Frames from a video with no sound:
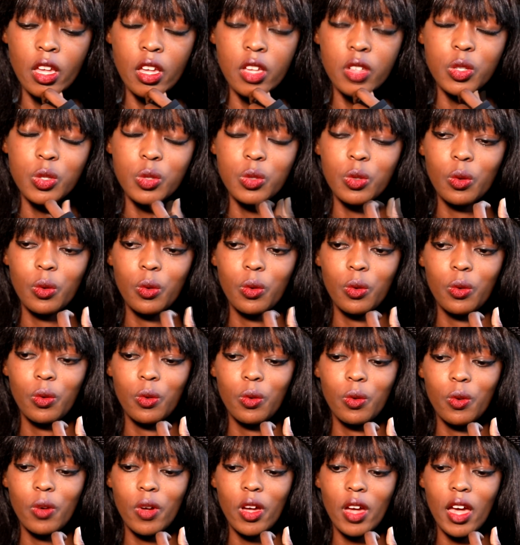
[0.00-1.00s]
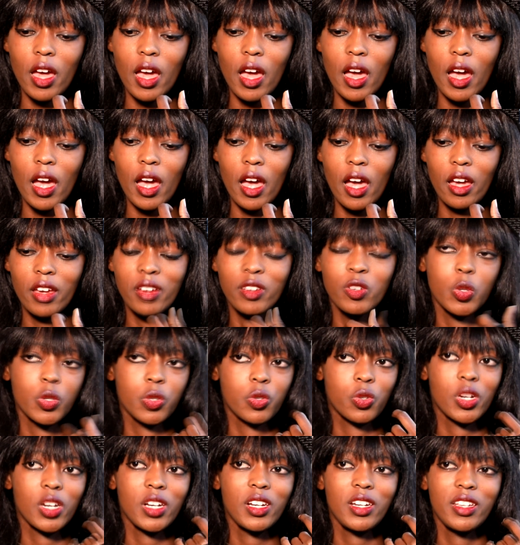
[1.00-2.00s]
So it
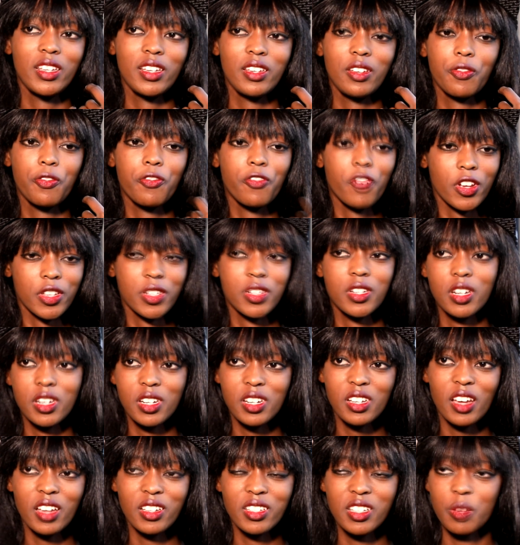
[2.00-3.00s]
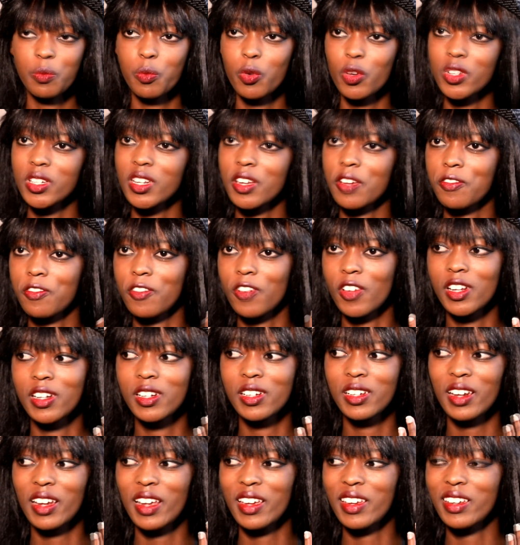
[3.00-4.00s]
was really frustrating at some point. I
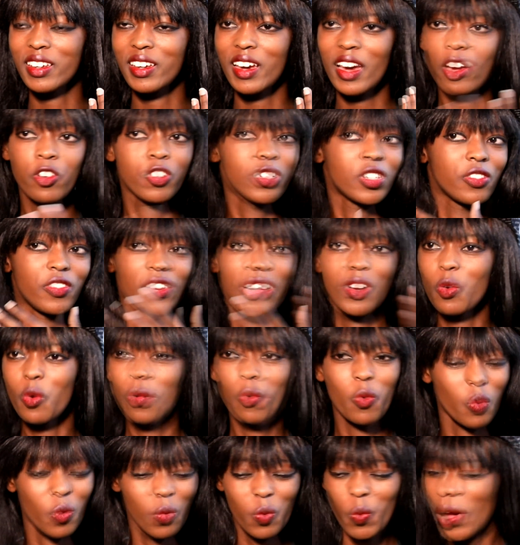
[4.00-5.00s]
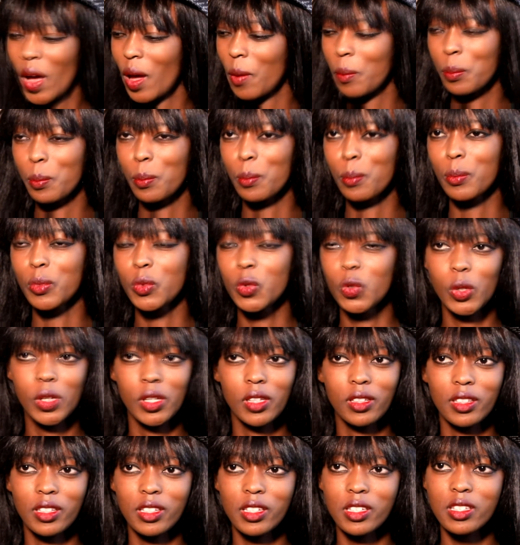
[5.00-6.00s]
felt like I don't even know why I'm
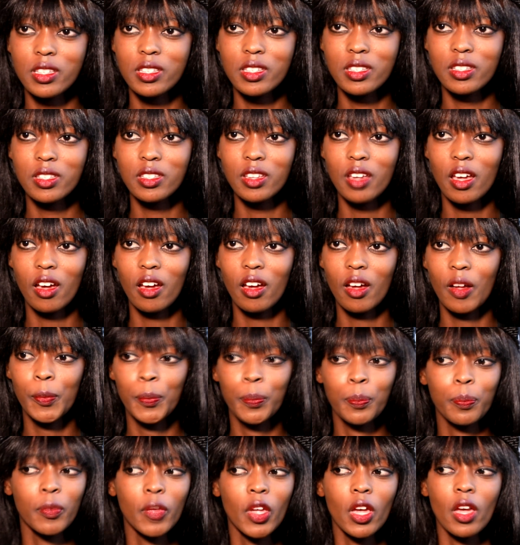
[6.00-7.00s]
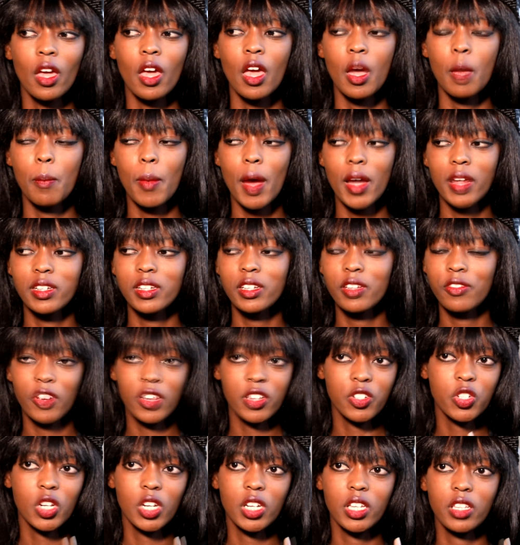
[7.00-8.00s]
doing this. But
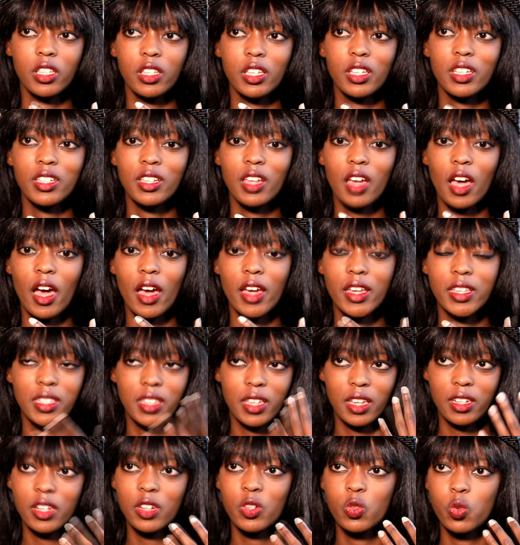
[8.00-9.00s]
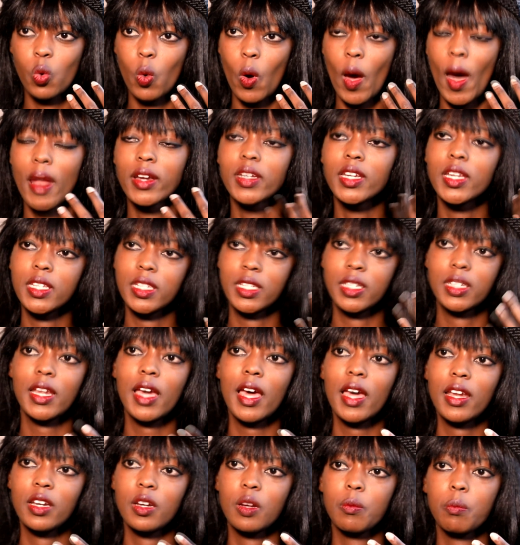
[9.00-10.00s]
eventually I started to
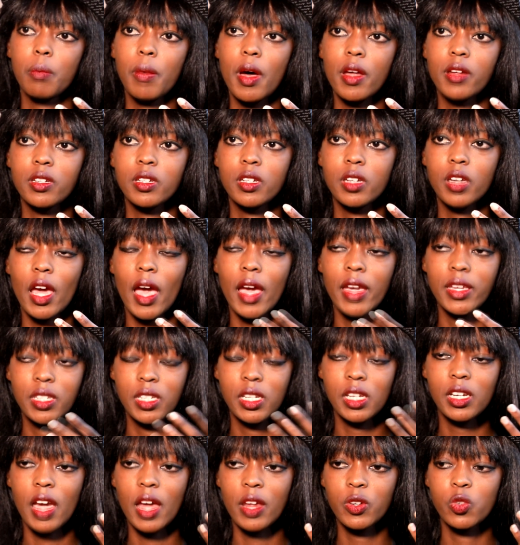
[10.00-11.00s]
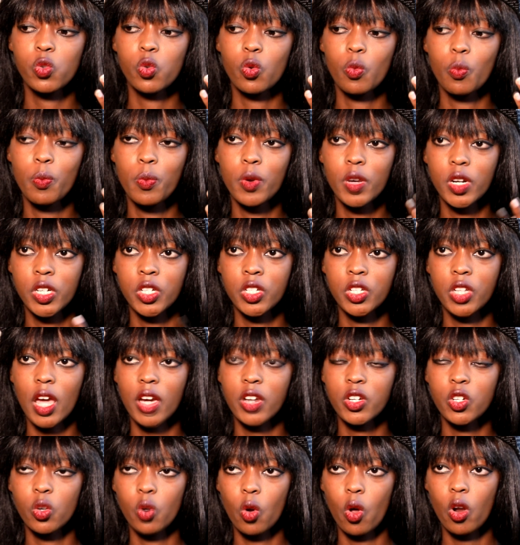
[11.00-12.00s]
understand, but I still had to bridge
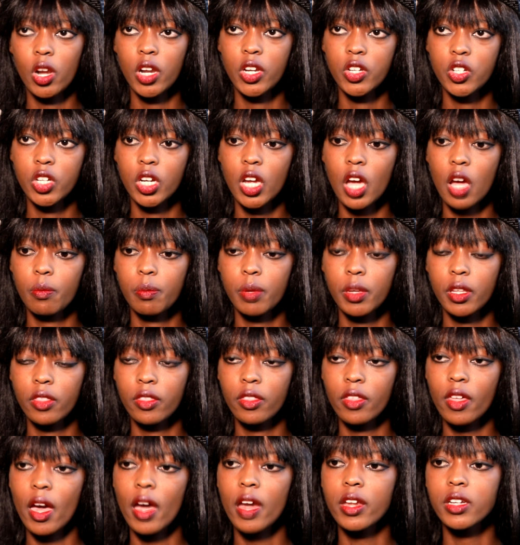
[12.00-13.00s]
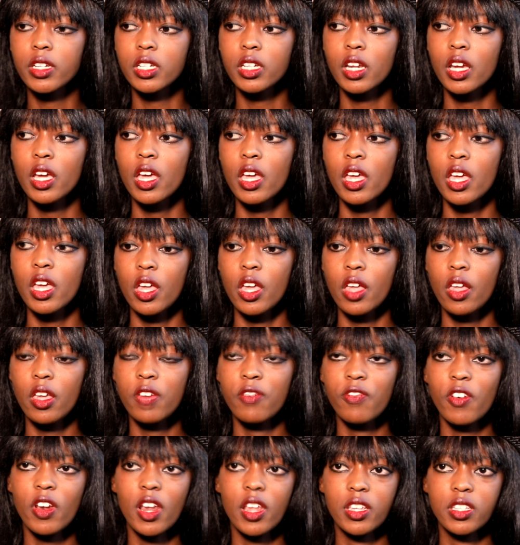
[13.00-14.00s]
that knowledge gap in that
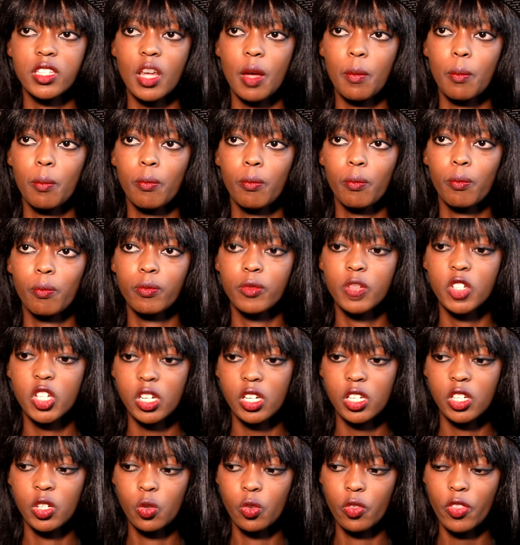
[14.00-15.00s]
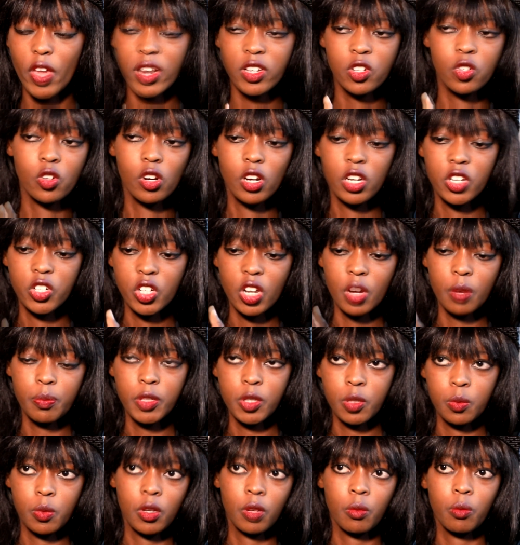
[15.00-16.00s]
even as that knowledge gap
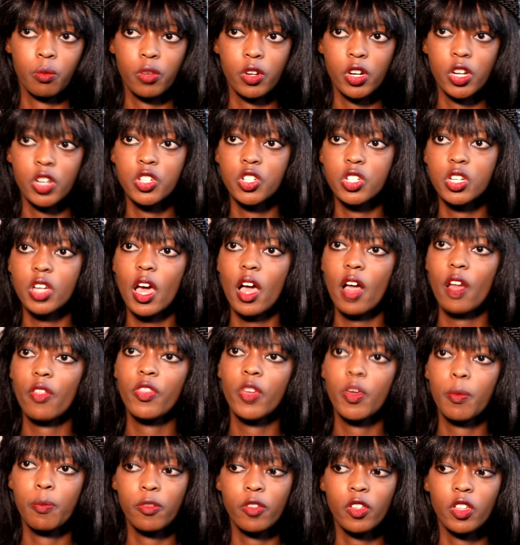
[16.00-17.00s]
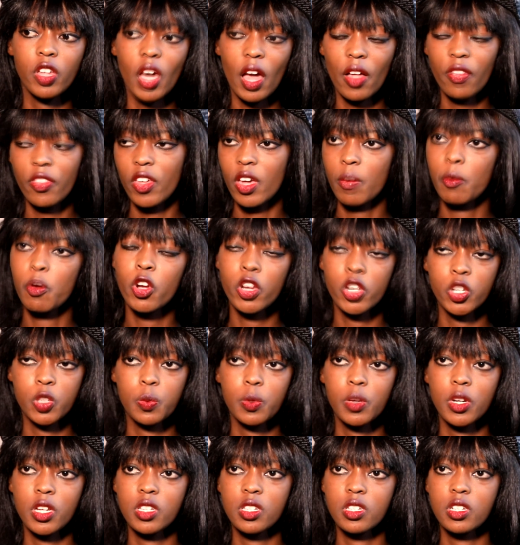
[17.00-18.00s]
is being bridged, the more
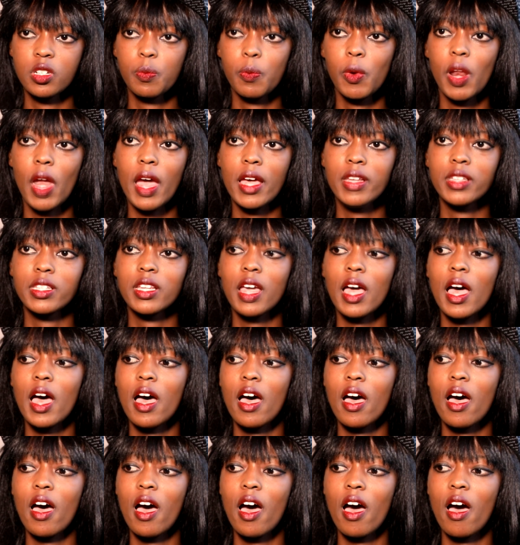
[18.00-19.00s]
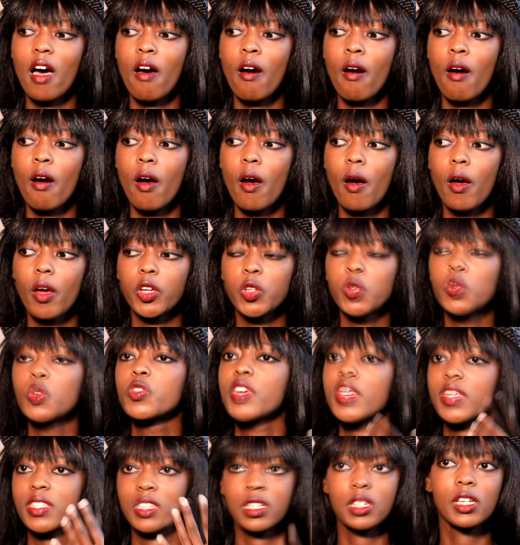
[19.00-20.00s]
experienced players
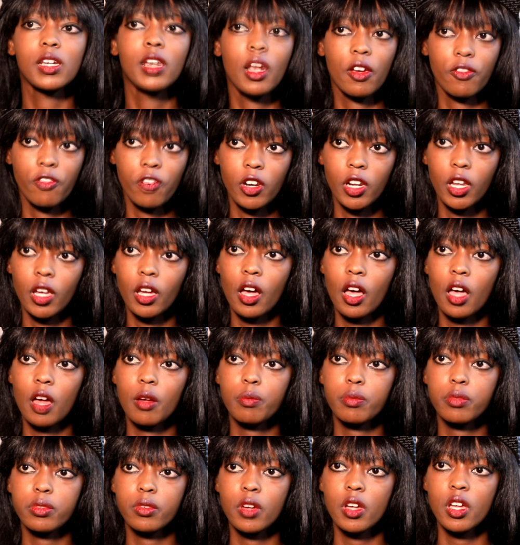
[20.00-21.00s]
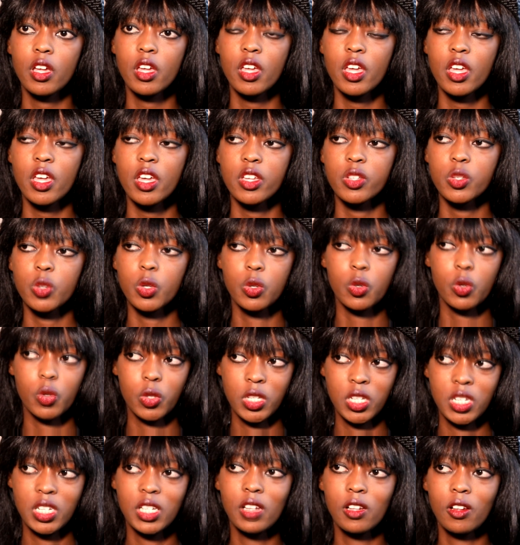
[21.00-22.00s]
they're still leveling up. So it
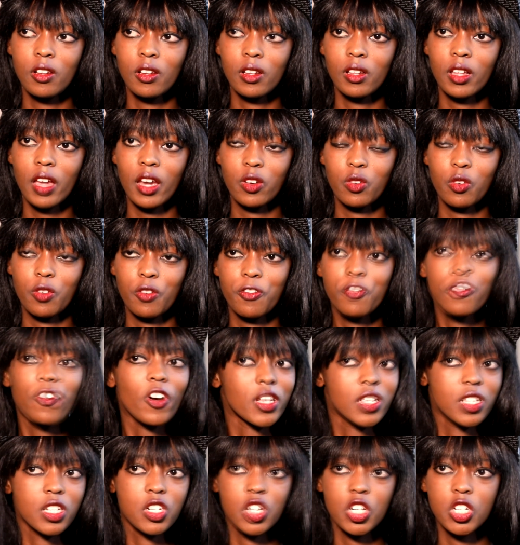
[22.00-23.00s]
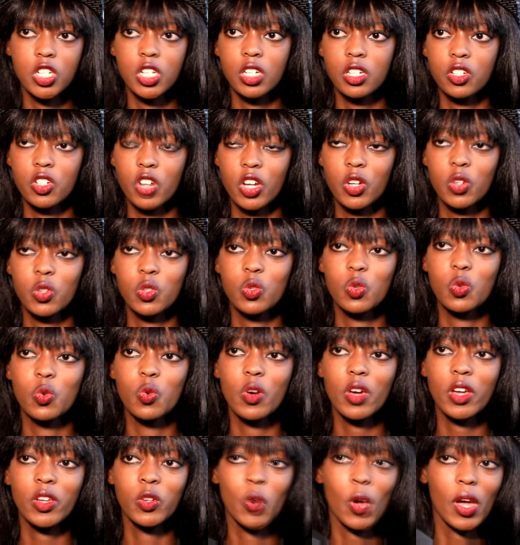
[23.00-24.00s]
was still kind of frustrating trying
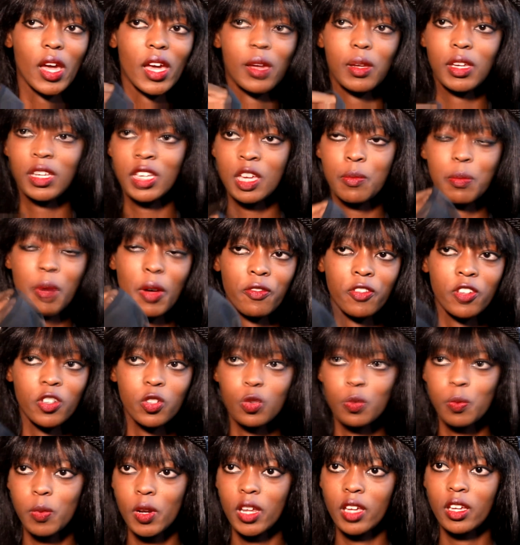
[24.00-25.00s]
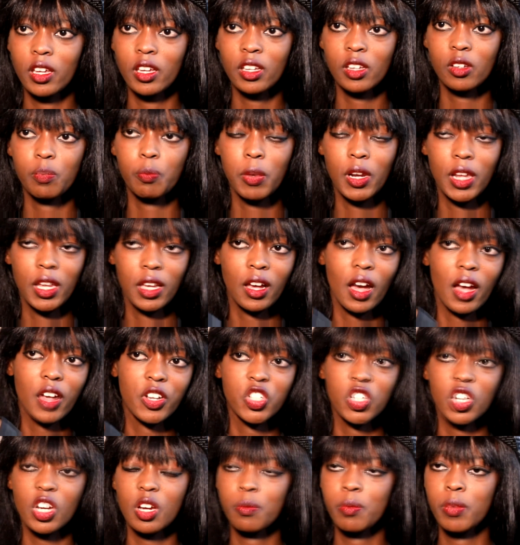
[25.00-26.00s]
to, I keep having to play
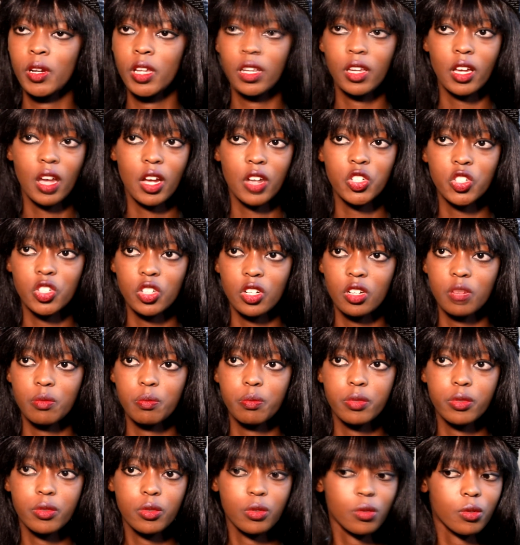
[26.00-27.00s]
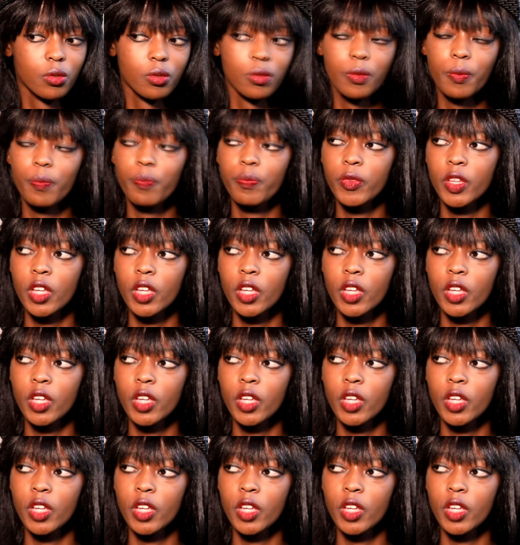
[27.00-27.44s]
catch up. So,